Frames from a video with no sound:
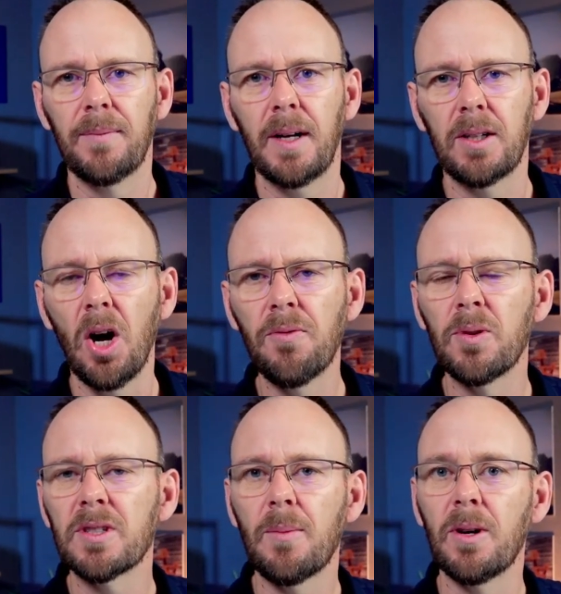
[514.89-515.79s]
A gopher
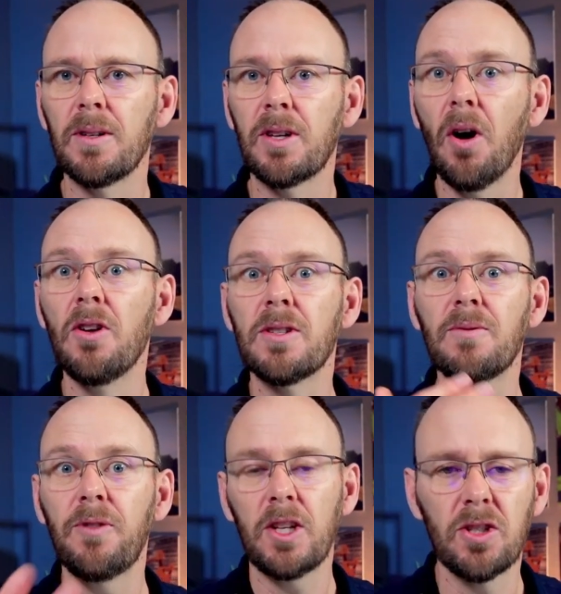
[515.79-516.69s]
is someone who goes and
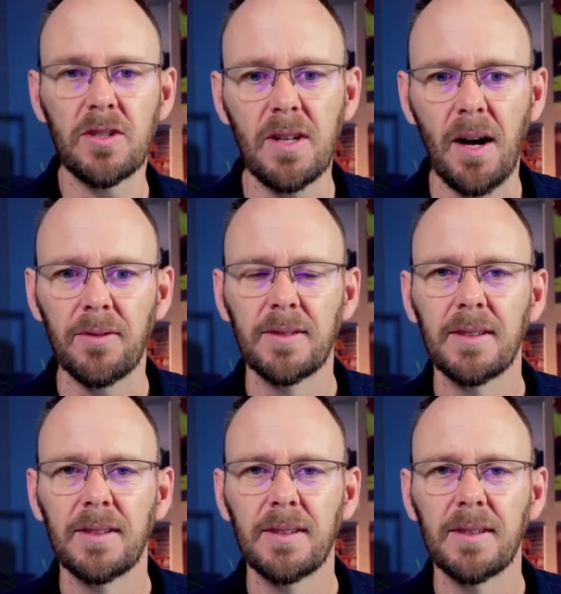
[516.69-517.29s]
fetches stuff.